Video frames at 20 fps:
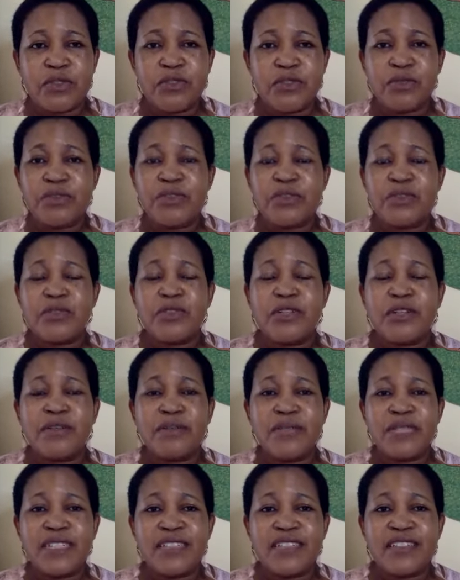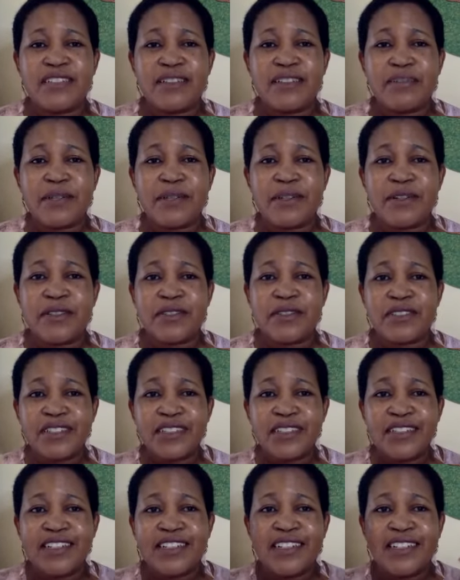You'll be so amazed about
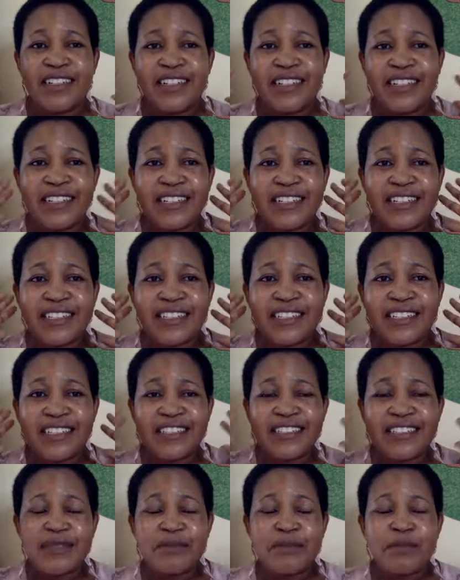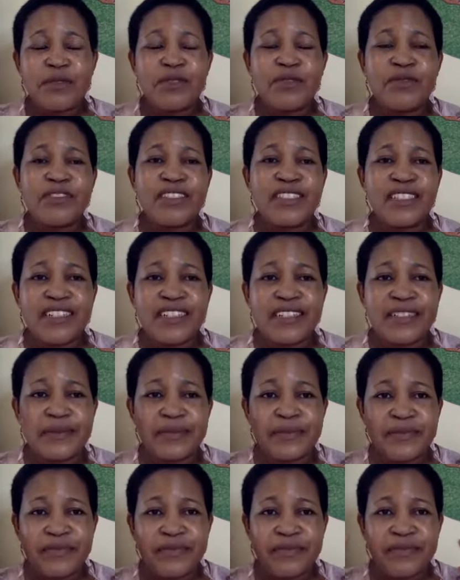it. It removes
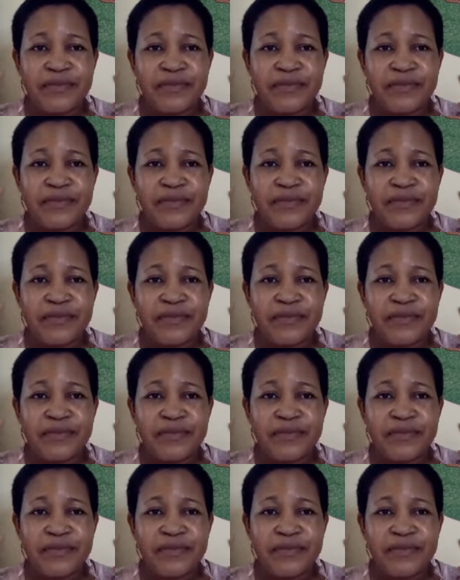the